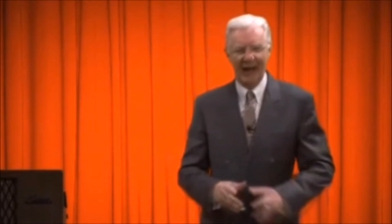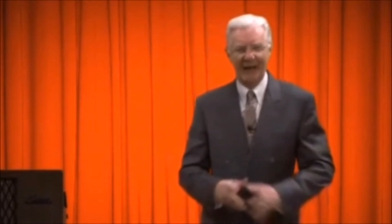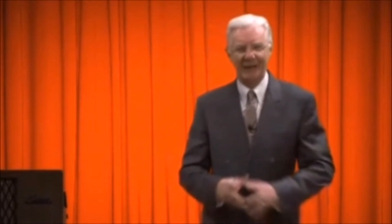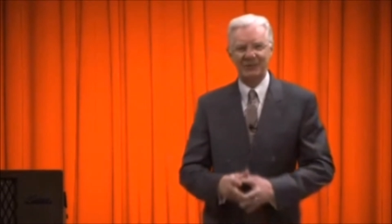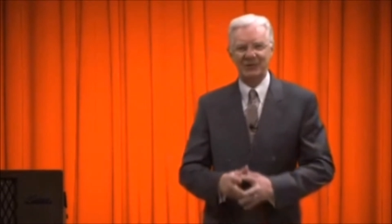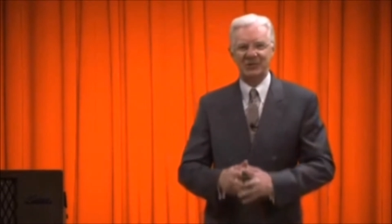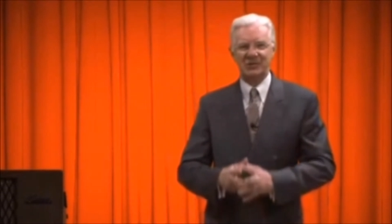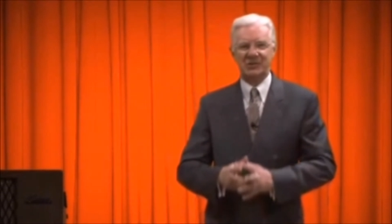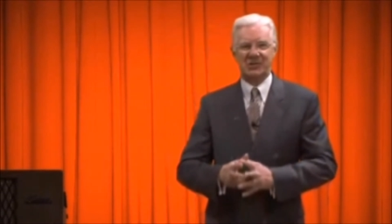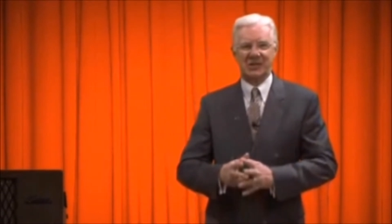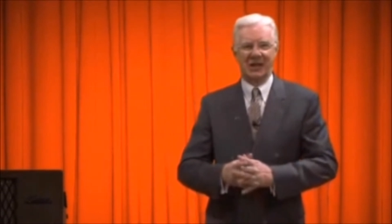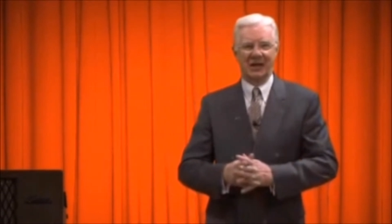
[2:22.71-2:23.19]
I
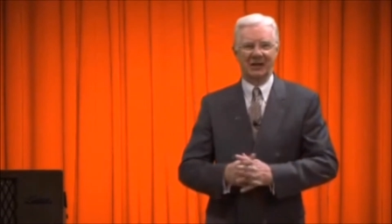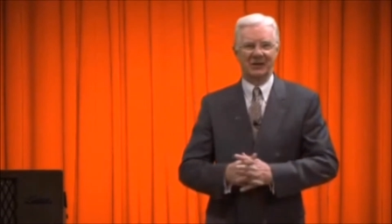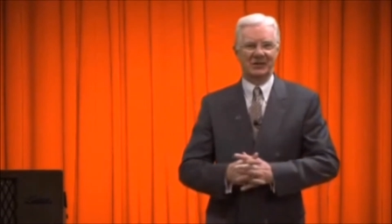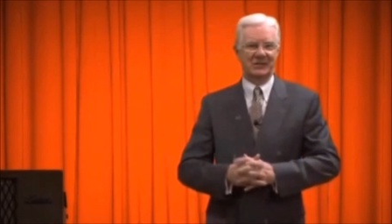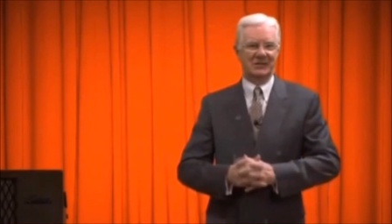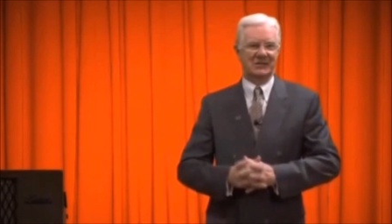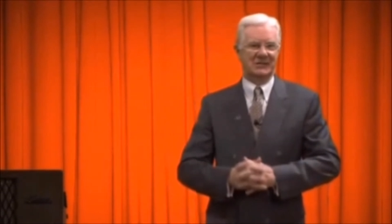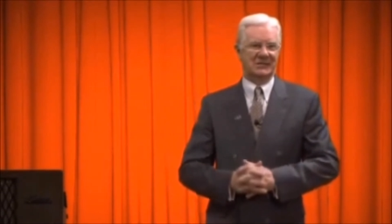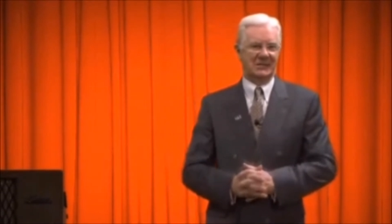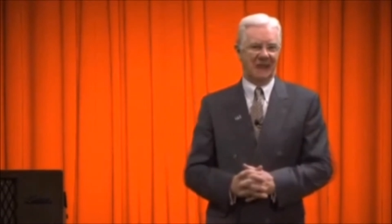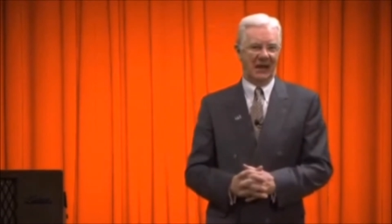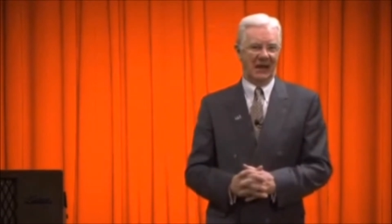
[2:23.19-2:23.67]
was sent
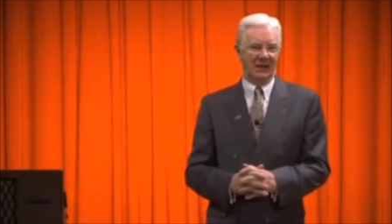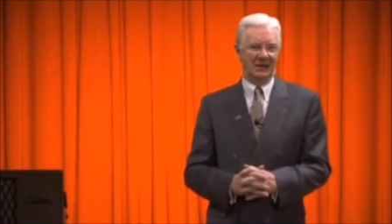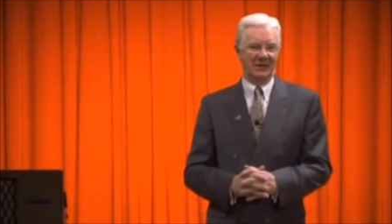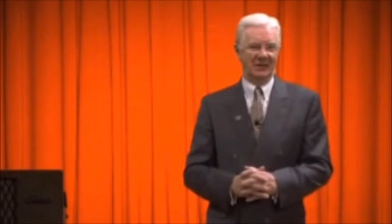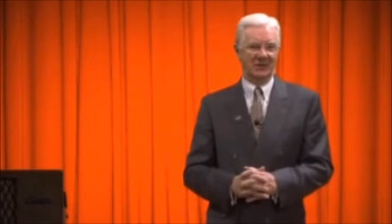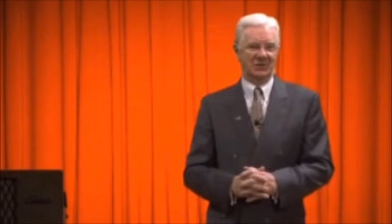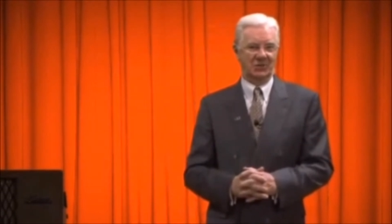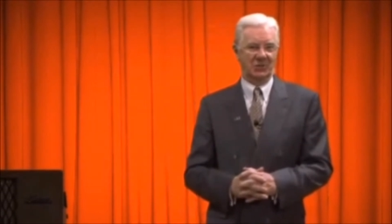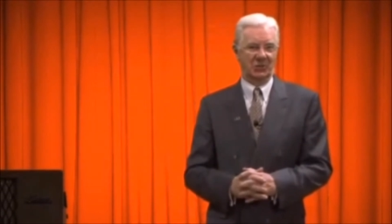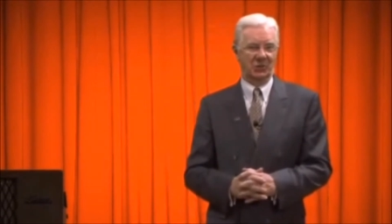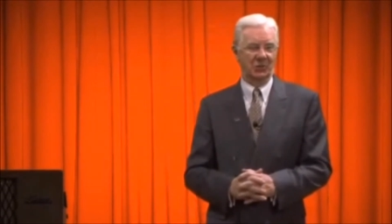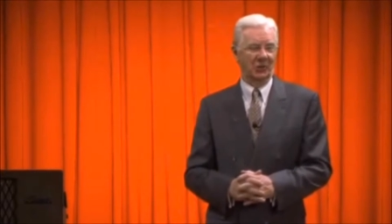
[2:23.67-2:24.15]
to
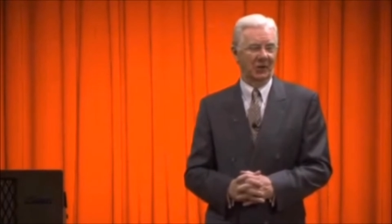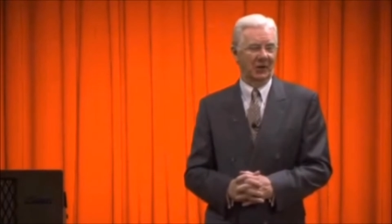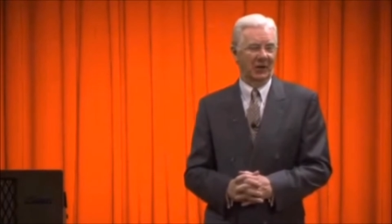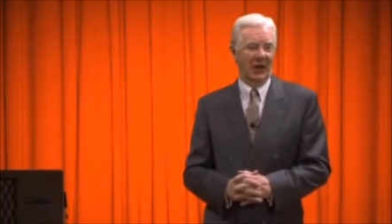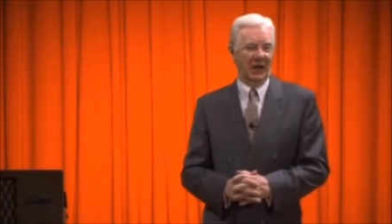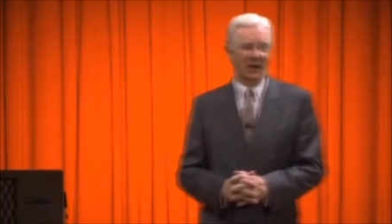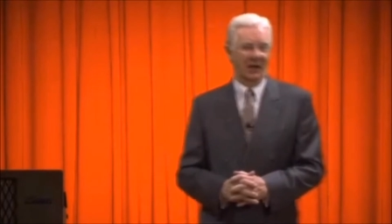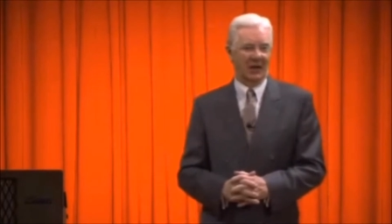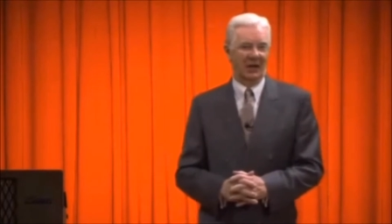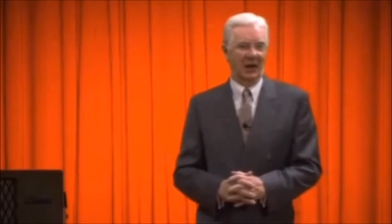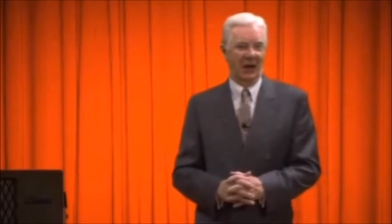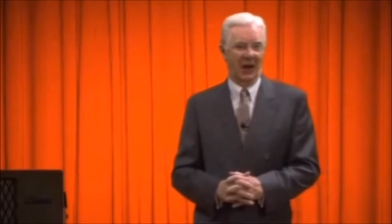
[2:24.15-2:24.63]
Sunday school,
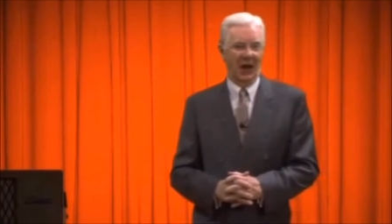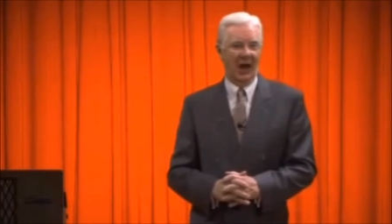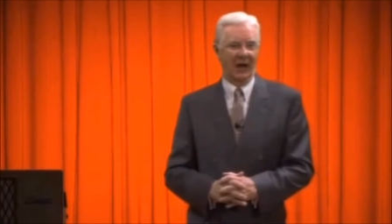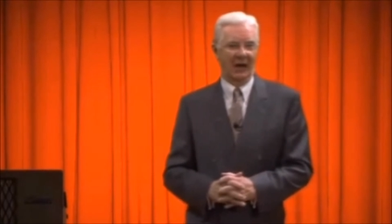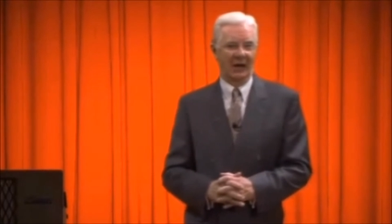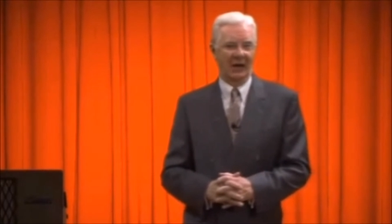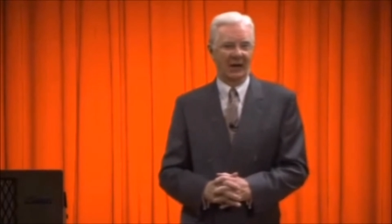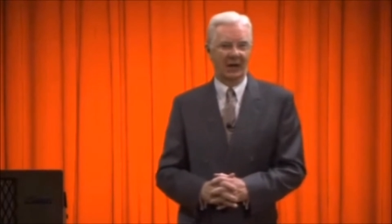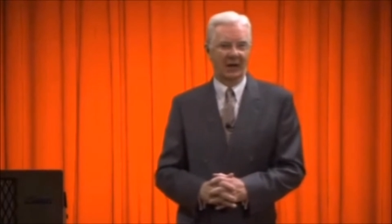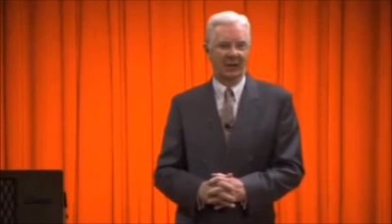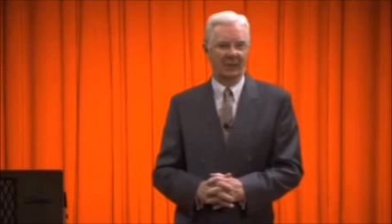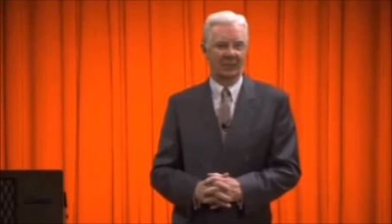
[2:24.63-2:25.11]
like a
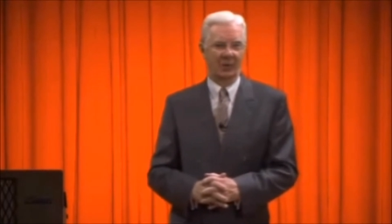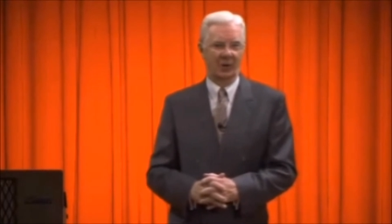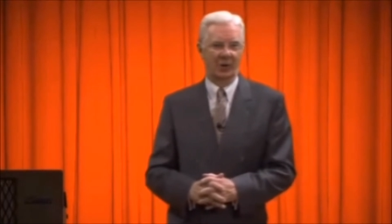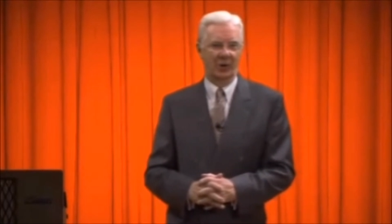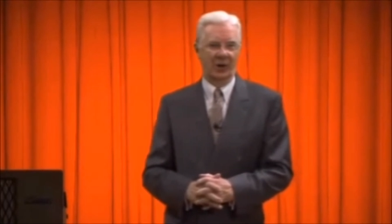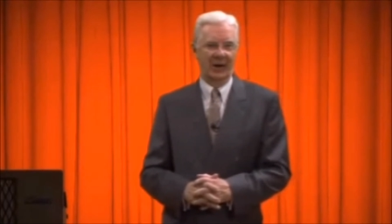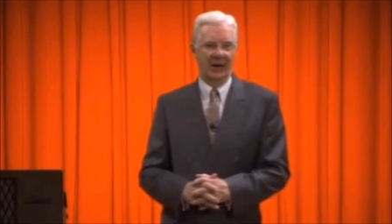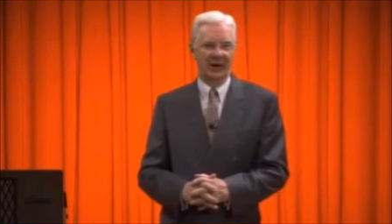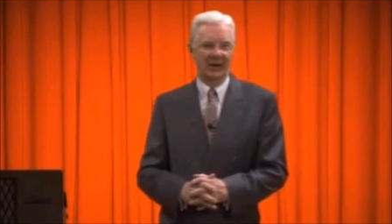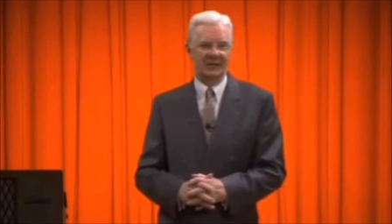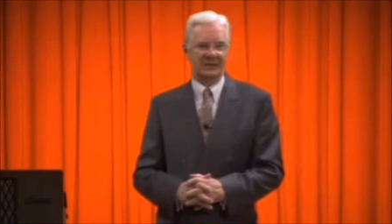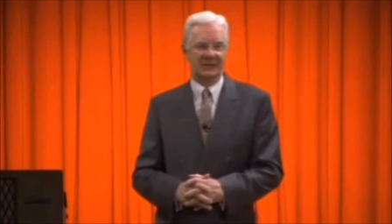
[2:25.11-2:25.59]
lot of little
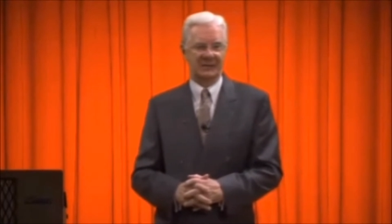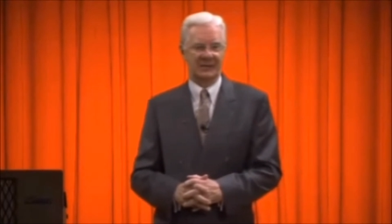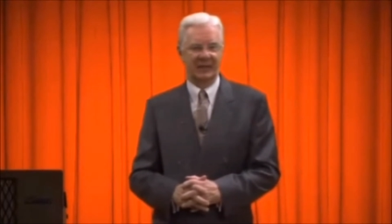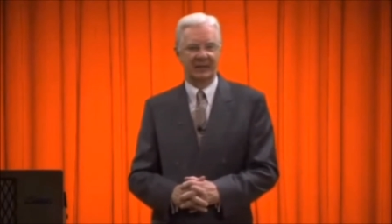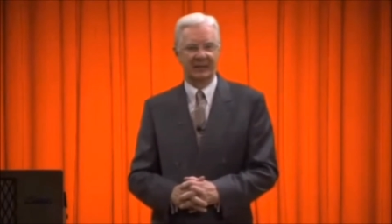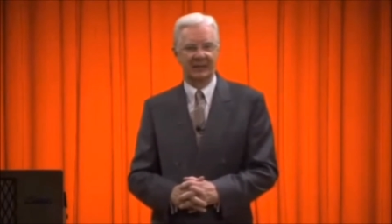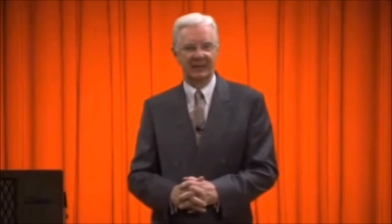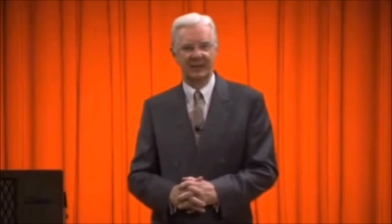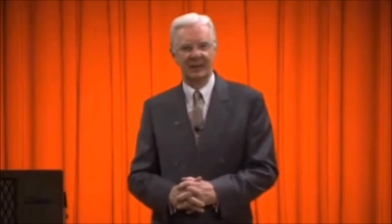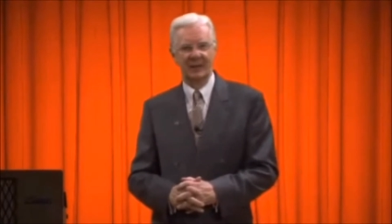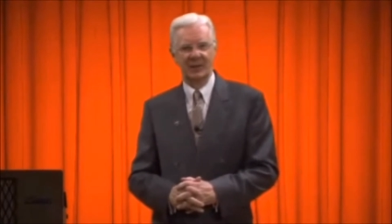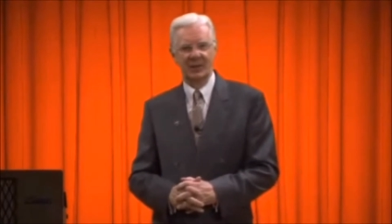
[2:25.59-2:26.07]
boys
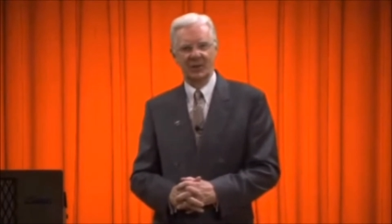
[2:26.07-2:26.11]
that